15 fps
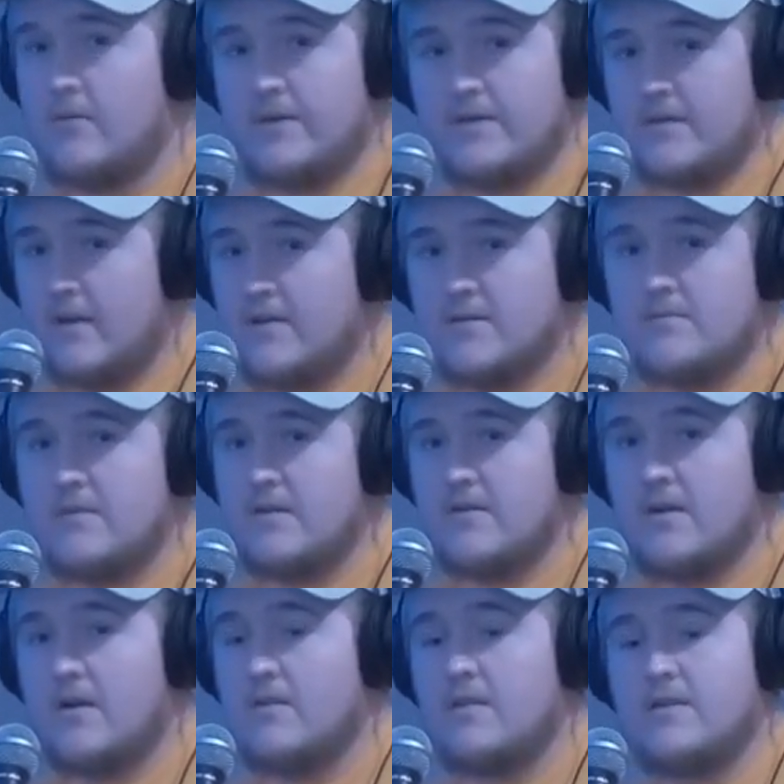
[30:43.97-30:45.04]
We saw some
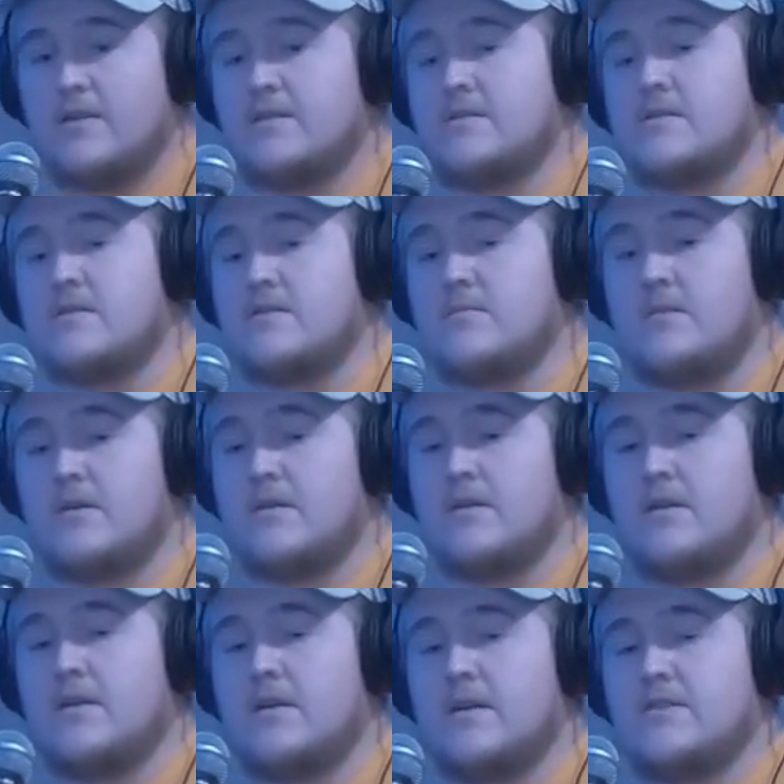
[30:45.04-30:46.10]
deer out in the distance,
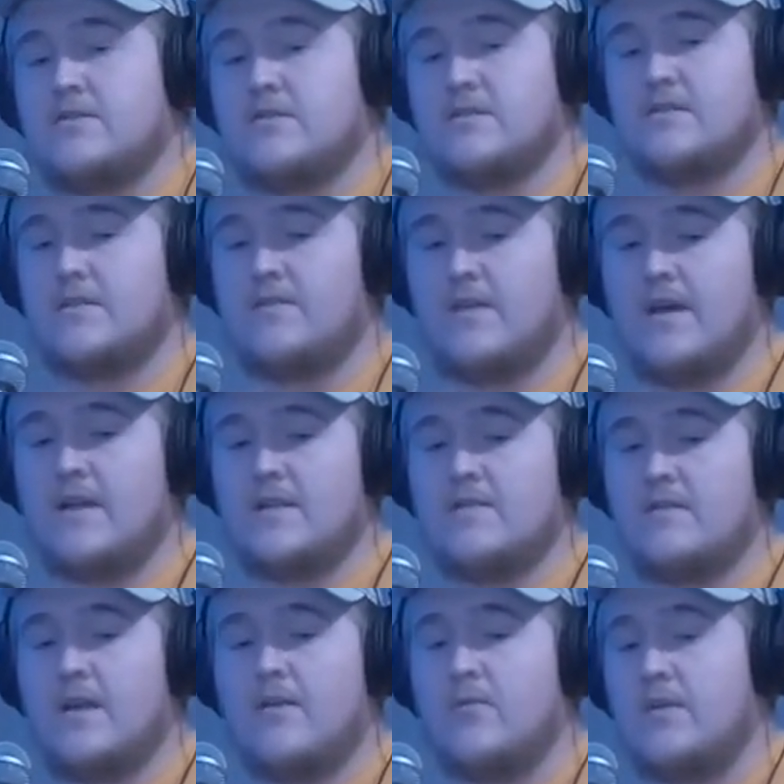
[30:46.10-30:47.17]
but it's just the
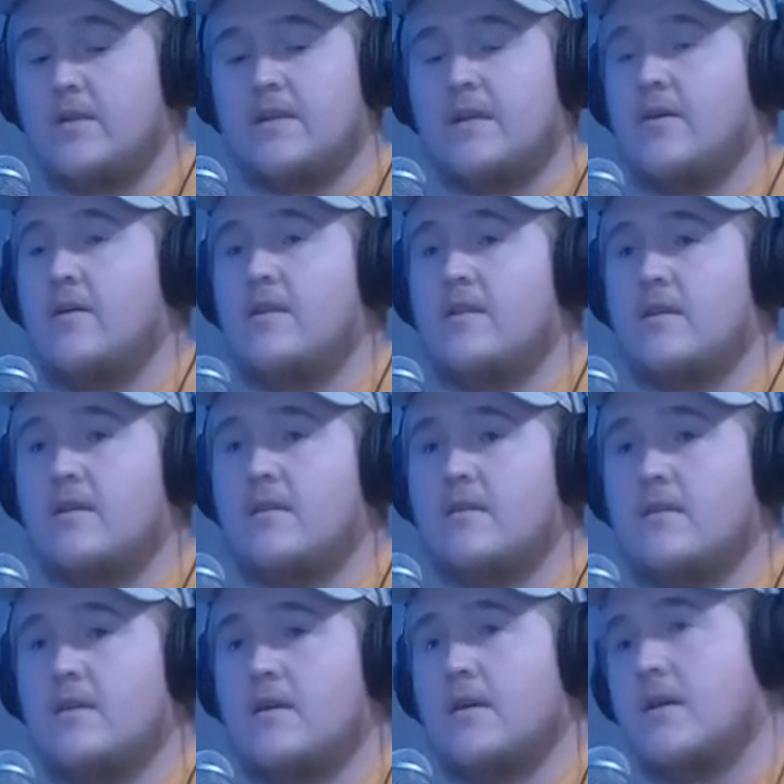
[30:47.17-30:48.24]
fact of yeah, we didn't kill
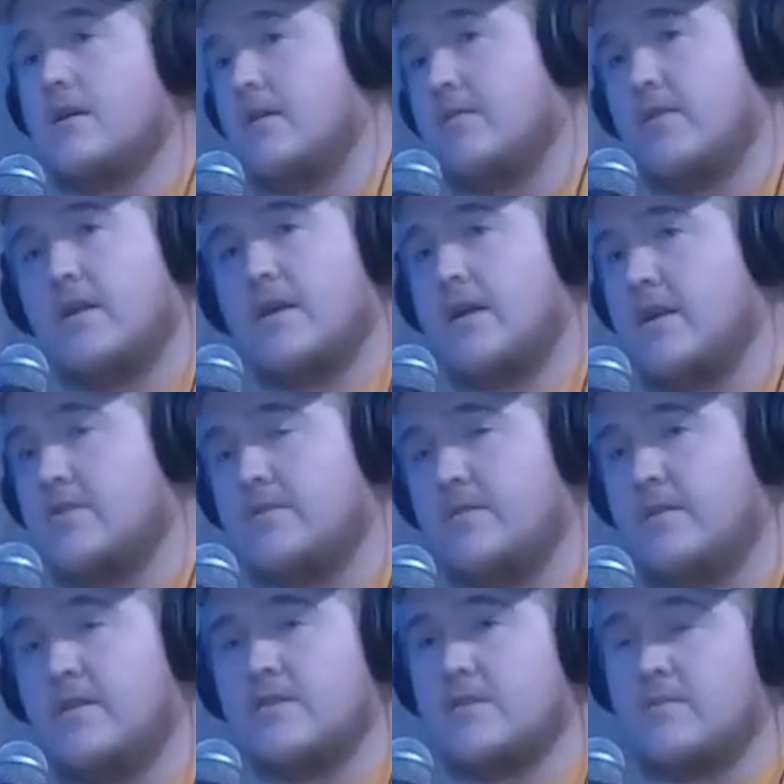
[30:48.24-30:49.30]
anything. If you're not
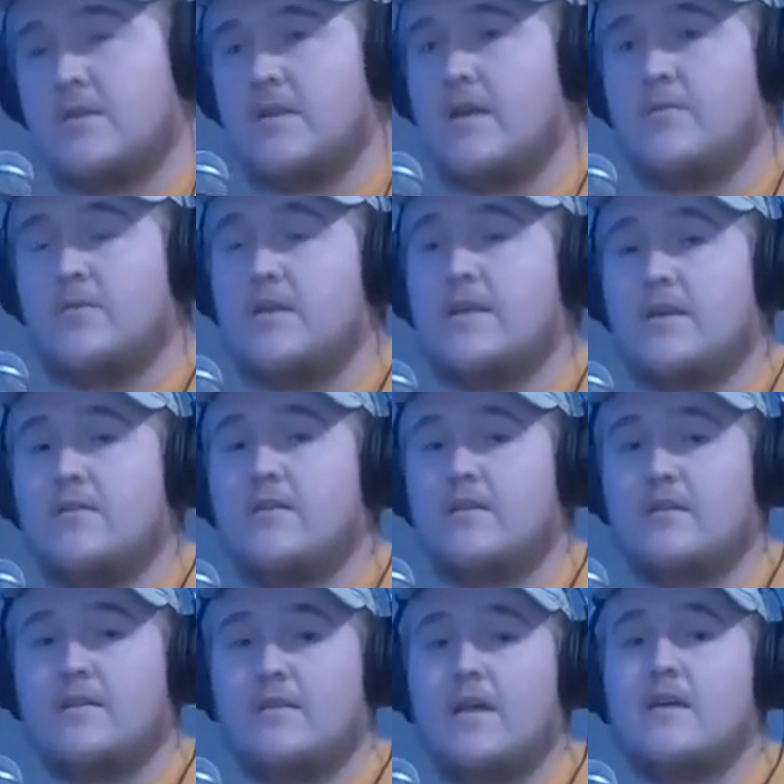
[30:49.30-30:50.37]
catching fish, I mean, yeah, we didn't kill
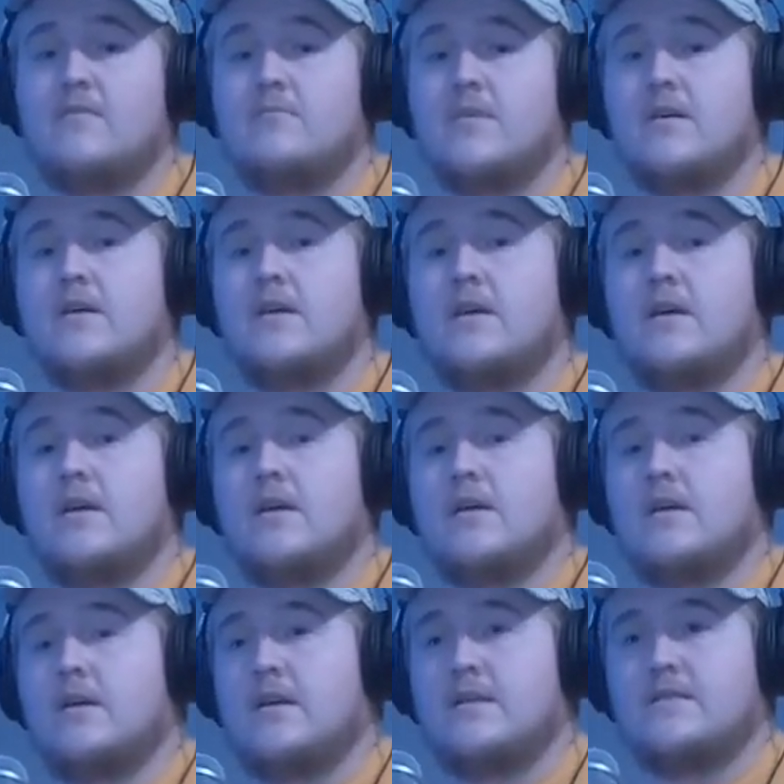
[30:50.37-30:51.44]
anything then, but
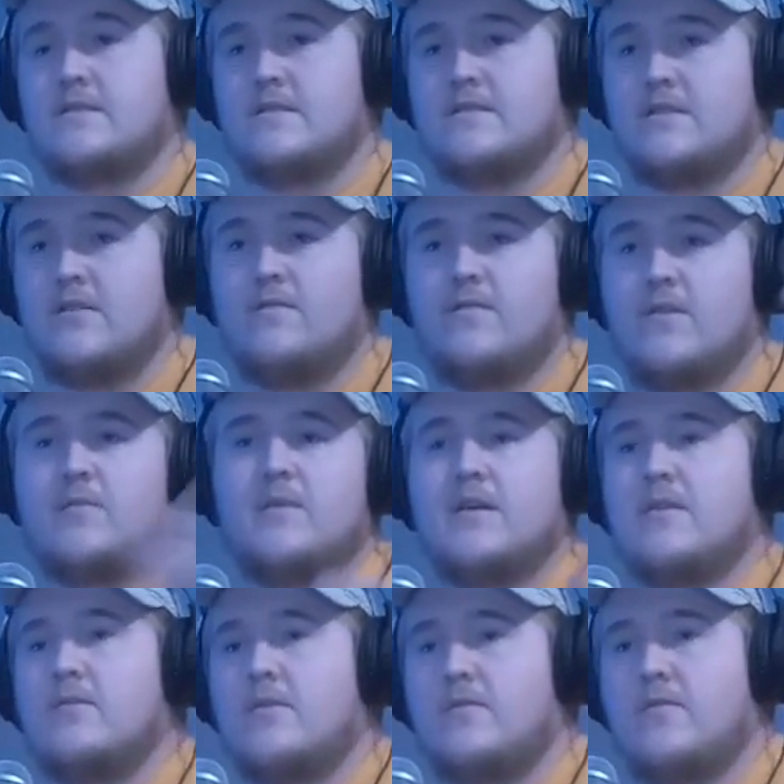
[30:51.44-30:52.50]
it's just still fun to
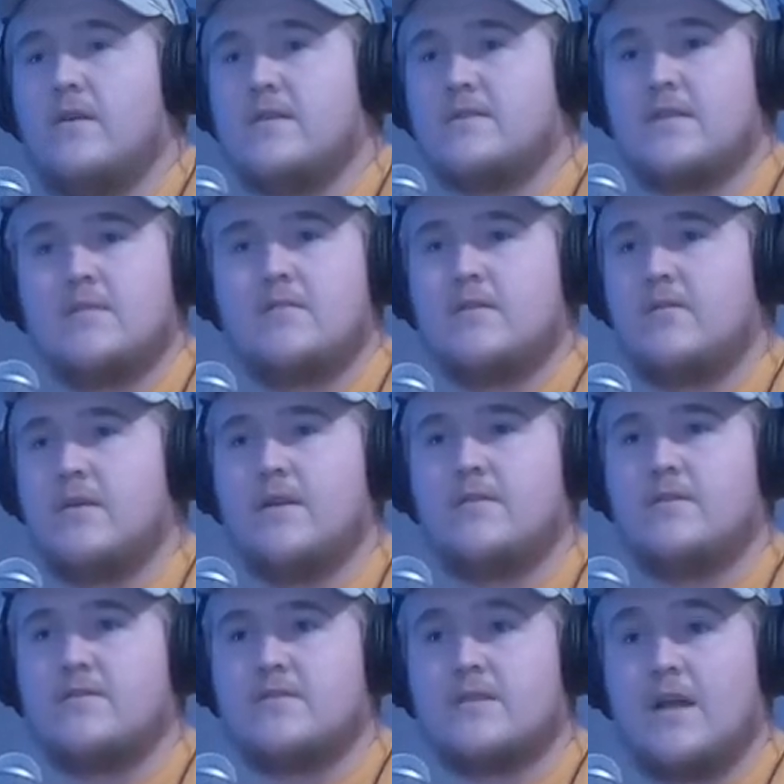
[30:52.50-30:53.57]
be out there with your friends. Same thing with
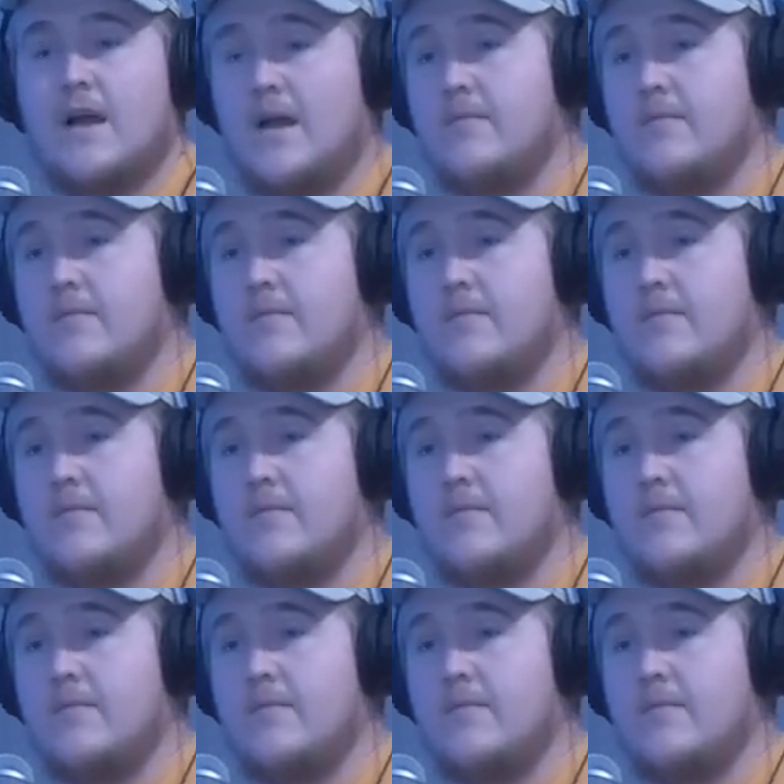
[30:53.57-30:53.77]
ice fishing.